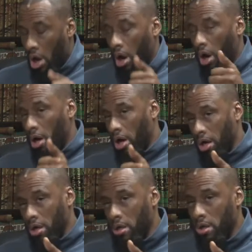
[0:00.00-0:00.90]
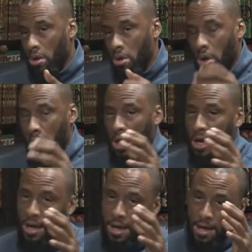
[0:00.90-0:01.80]
are
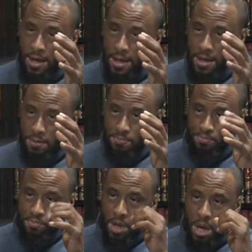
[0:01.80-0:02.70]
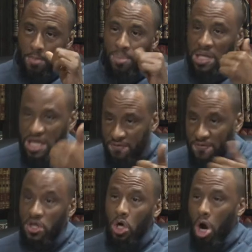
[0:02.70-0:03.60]
uh, belief
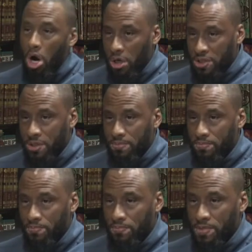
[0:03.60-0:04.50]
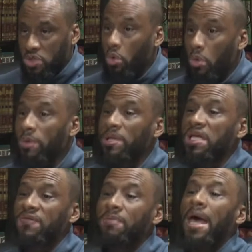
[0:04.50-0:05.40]
in your heart. This is what we
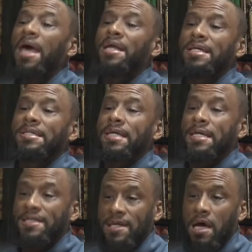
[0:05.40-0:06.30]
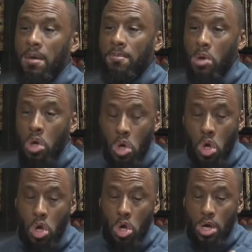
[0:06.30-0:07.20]
believe iman is in Islam.
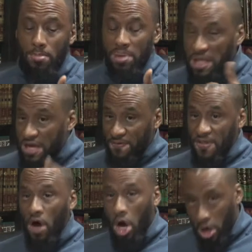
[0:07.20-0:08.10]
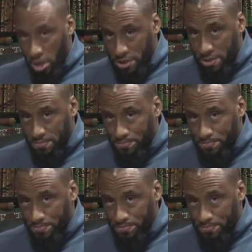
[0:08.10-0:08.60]
Belief in the heart,